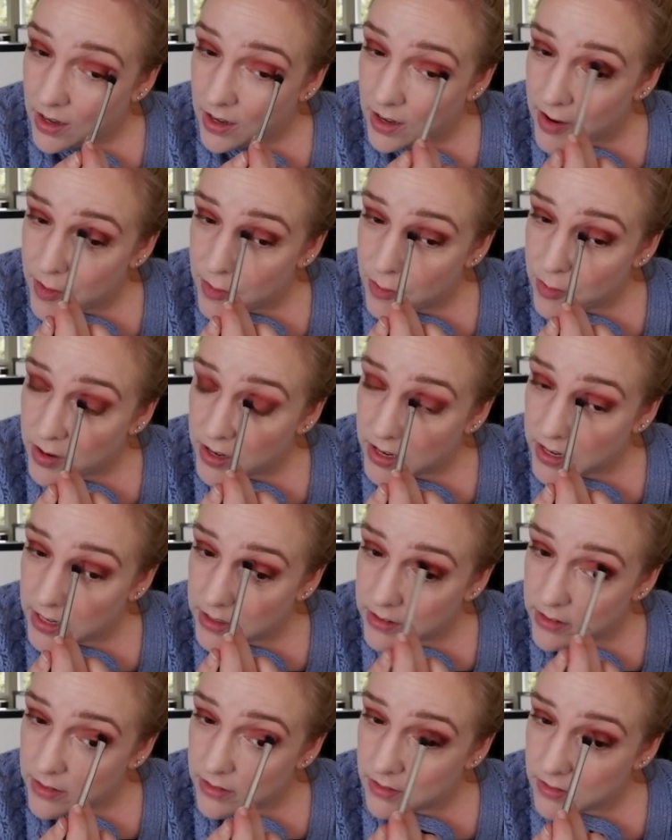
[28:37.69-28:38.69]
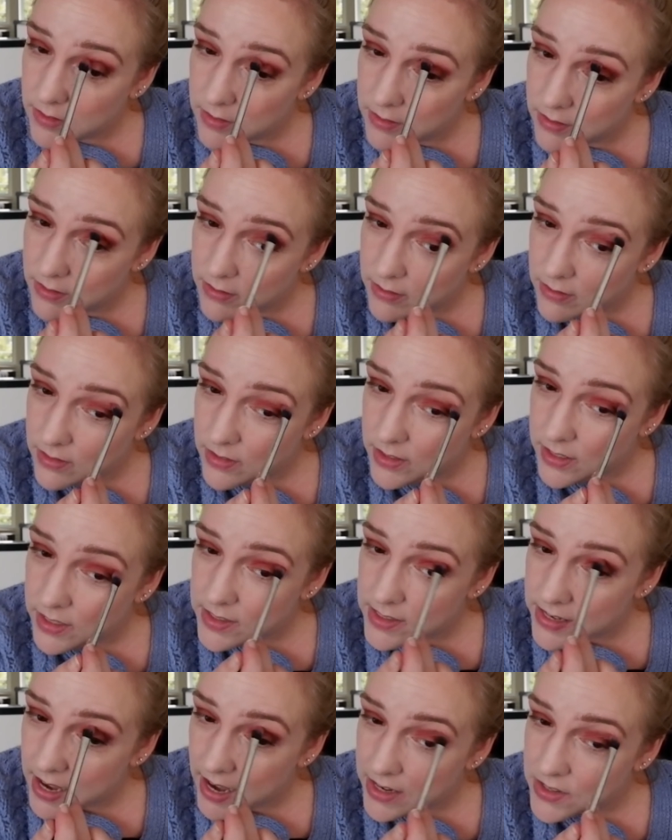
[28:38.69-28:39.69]
If it
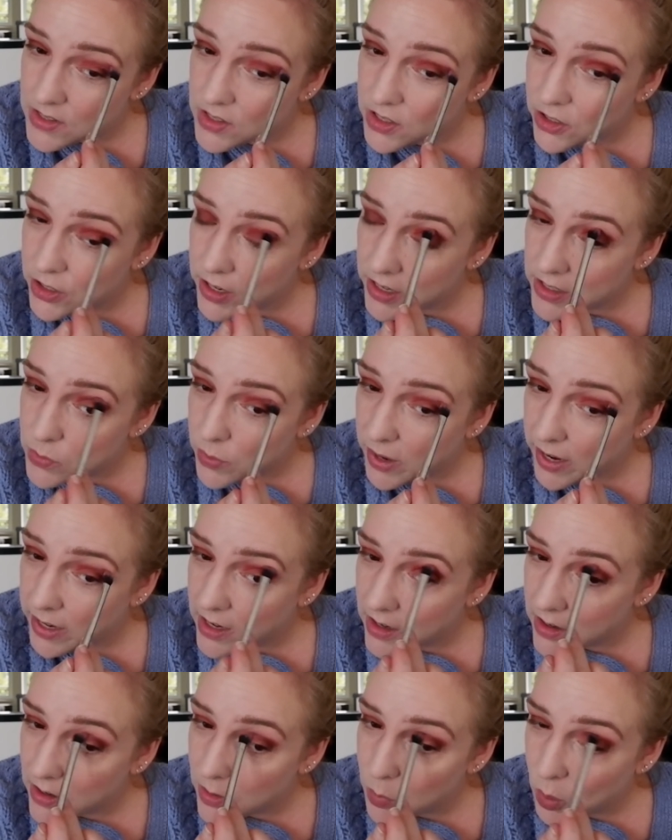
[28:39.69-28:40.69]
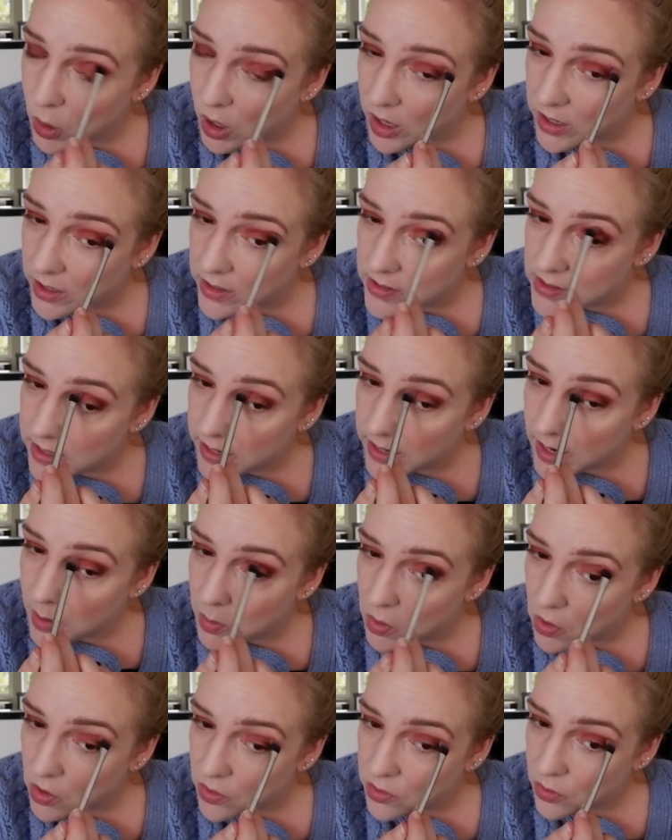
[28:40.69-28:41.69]
is as good as regular products, then
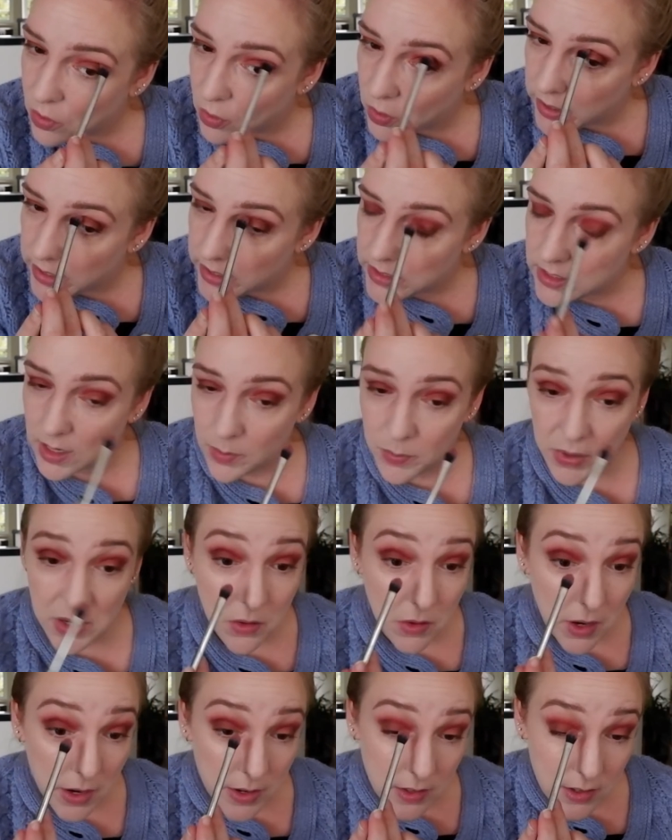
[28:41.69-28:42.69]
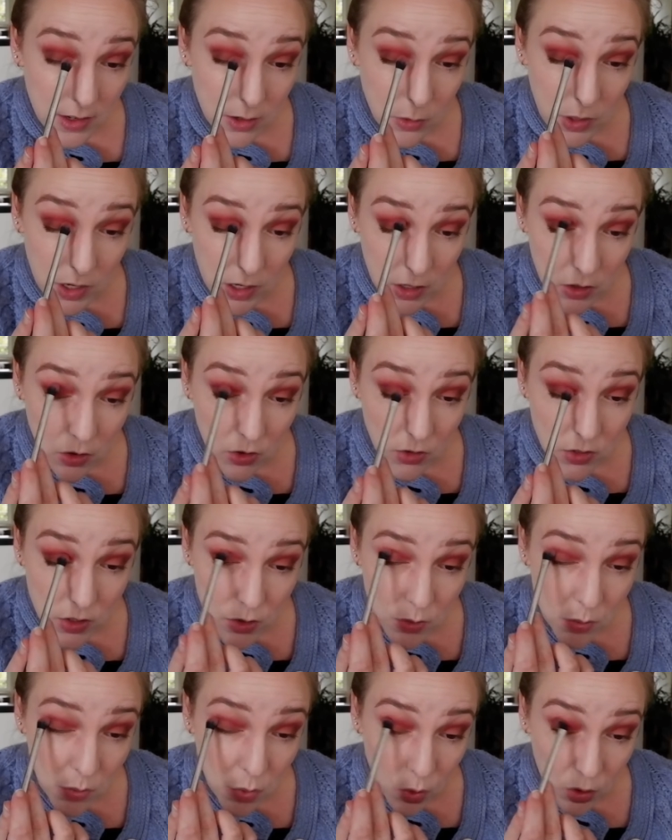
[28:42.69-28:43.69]
I'm all for it. I mean, I think we can all
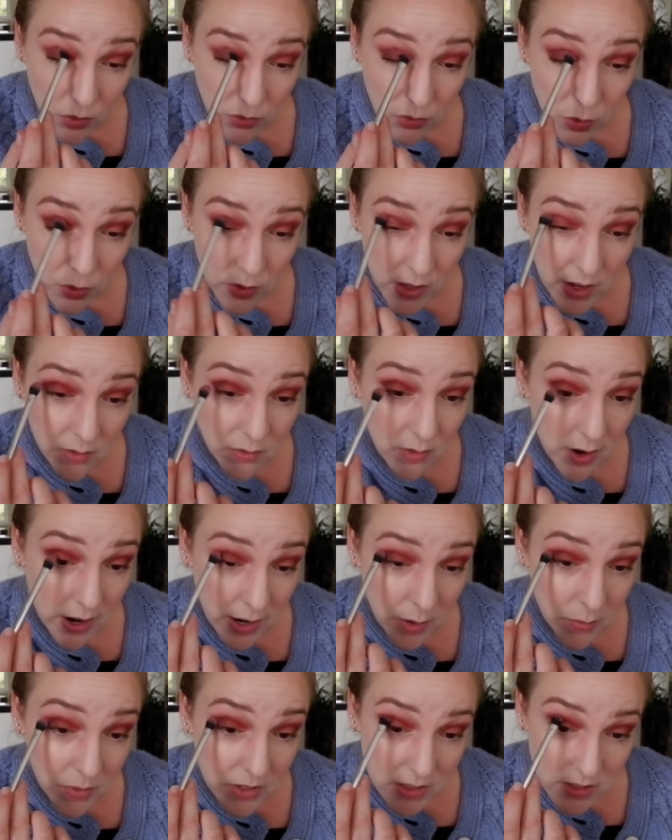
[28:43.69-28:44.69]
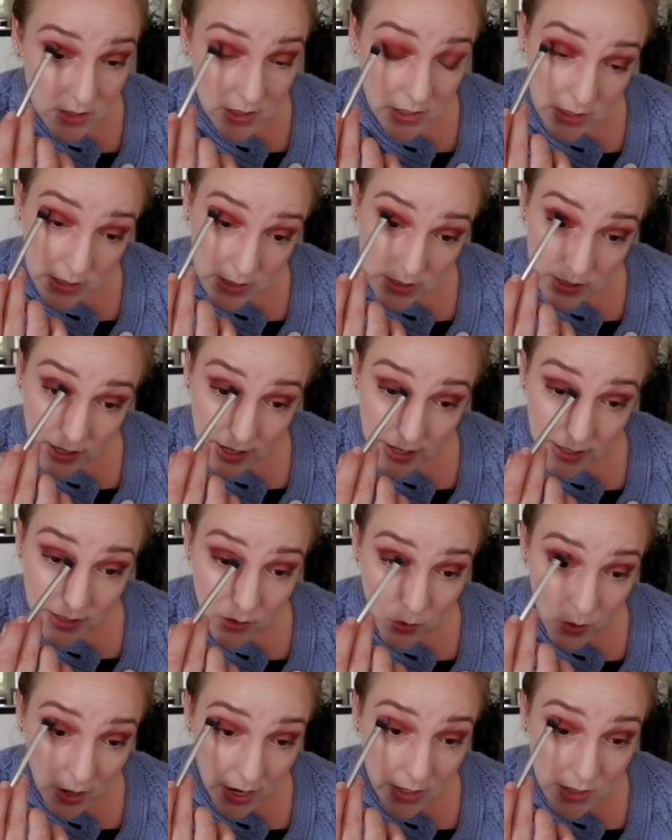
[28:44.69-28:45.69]
do more for the environment. I
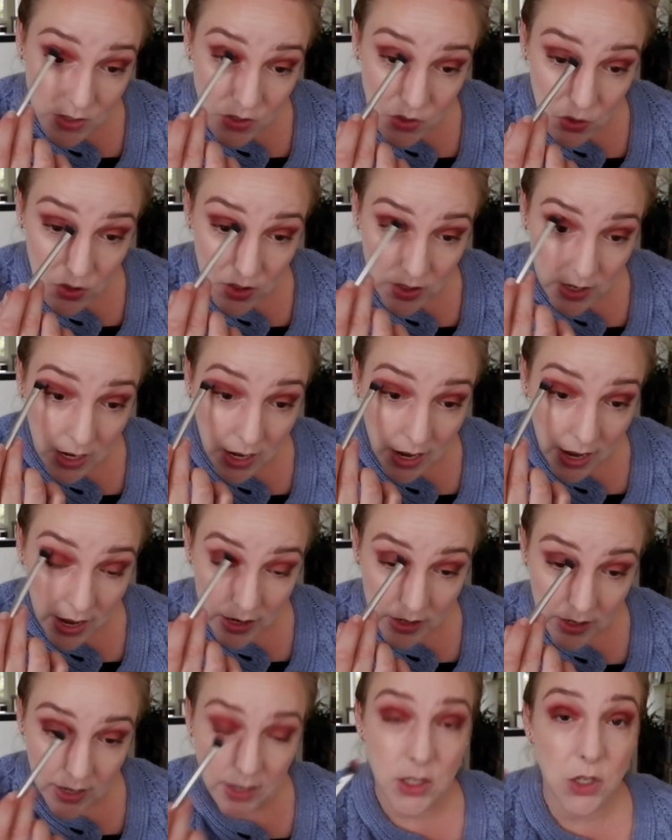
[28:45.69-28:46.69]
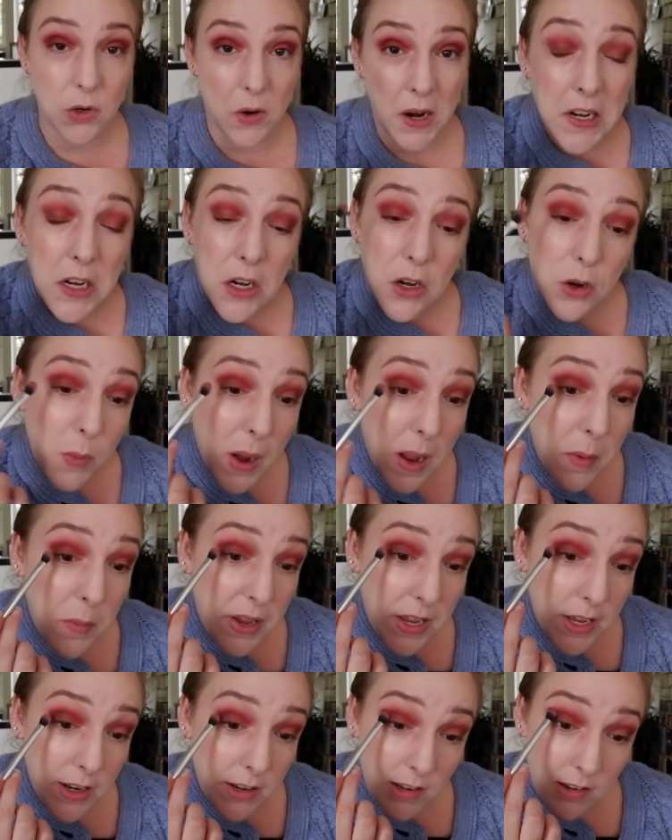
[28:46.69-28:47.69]
know I certainly can. I try to do my
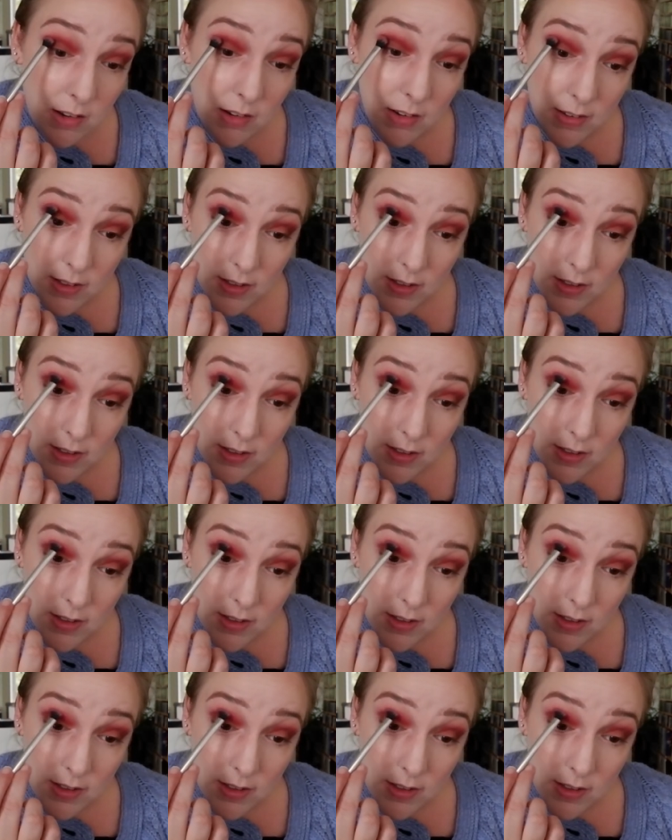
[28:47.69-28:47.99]
bit.